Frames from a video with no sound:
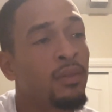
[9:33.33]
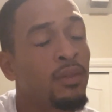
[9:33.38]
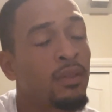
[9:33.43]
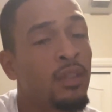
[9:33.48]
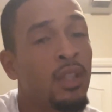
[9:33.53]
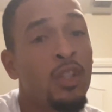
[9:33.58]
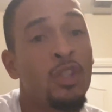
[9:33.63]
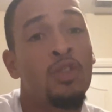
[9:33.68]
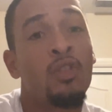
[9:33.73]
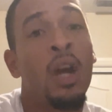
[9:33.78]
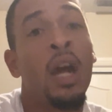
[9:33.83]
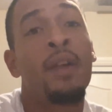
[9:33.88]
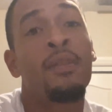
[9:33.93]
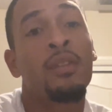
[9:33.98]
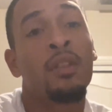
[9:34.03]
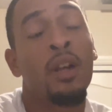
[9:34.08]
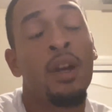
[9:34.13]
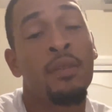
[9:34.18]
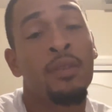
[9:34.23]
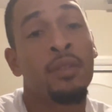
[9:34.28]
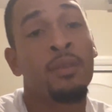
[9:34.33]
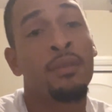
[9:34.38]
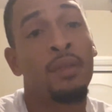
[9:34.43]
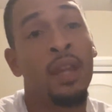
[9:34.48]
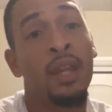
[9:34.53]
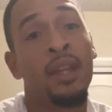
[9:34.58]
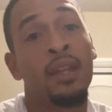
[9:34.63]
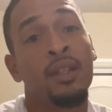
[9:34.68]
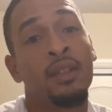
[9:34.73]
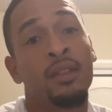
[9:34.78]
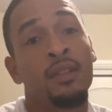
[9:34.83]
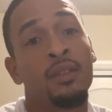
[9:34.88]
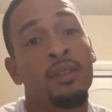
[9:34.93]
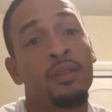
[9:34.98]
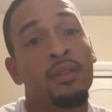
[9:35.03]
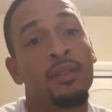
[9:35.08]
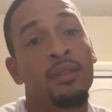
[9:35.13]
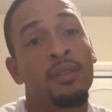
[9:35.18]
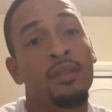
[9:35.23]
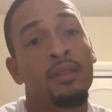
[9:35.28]
the driver of the van
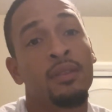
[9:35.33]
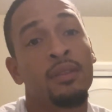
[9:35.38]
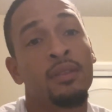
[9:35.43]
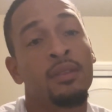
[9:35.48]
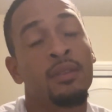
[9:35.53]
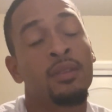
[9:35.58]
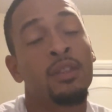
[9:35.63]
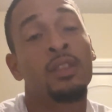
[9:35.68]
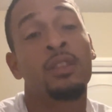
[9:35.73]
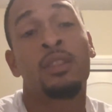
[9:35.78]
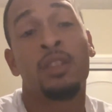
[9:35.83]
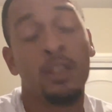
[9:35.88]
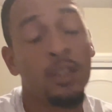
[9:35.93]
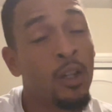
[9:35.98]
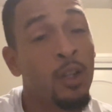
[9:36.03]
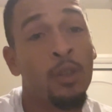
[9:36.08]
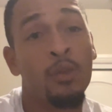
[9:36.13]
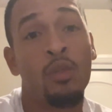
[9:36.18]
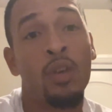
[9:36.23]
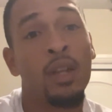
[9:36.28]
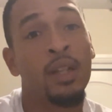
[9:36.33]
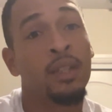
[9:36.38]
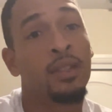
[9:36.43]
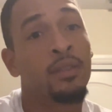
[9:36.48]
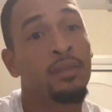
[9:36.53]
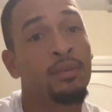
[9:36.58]
just took off running.